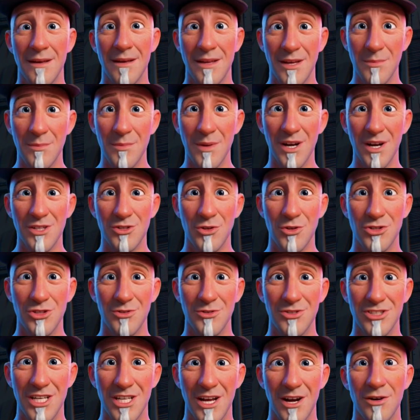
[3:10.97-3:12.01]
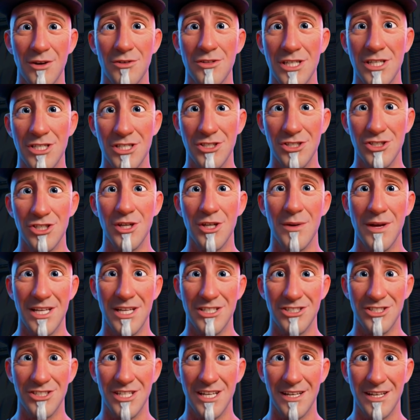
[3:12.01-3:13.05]
The puzzles themselves are
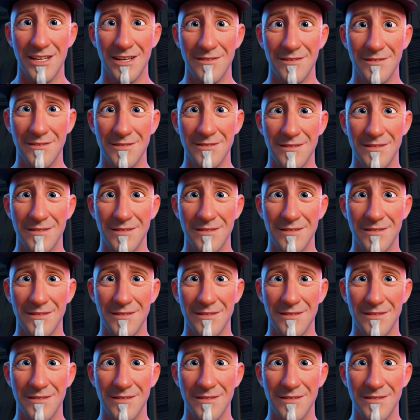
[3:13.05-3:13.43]
deterministic.